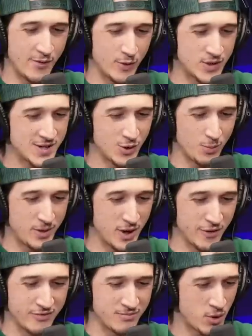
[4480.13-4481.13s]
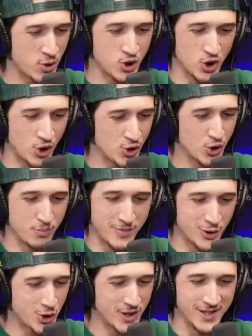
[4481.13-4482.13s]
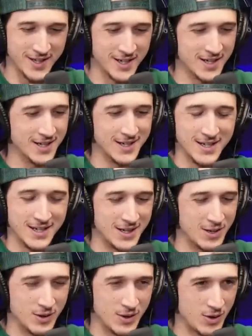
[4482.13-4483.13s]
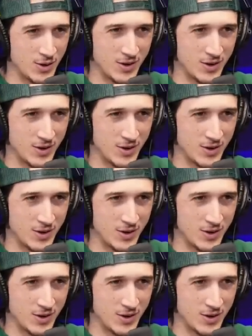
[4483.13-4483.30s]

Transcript: every single bit of merch. Also, Michigan. Every ticket,